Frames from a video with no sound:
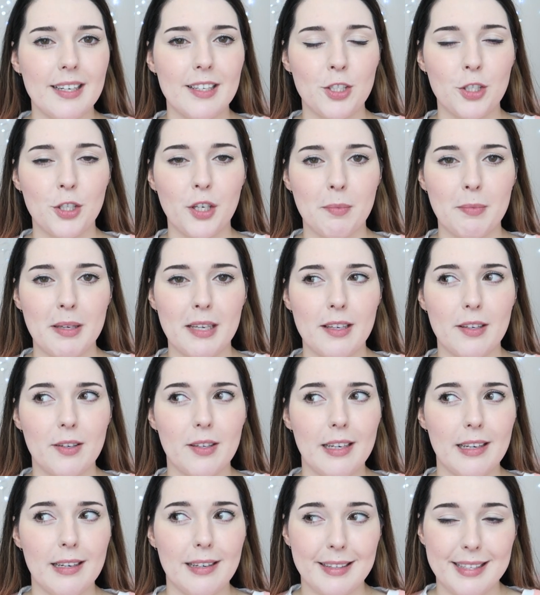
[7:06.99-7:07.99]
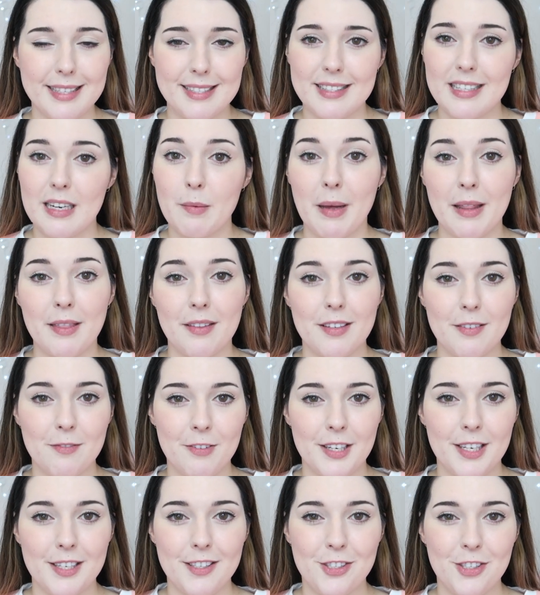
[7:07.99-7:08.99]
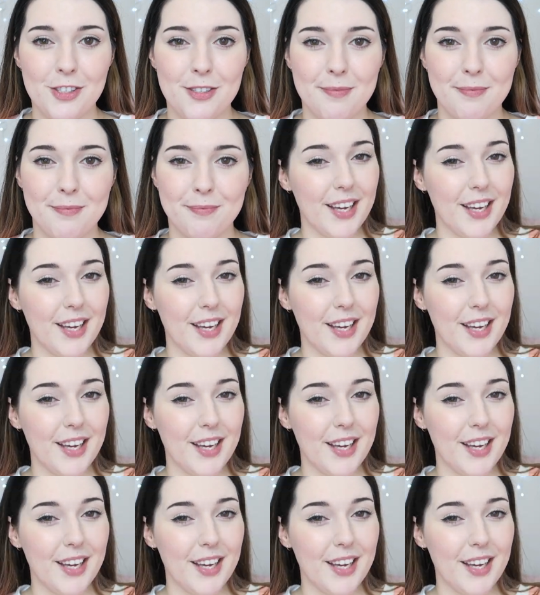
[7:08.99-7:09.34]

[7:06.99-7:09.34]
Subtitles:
it took me less than a month to finish.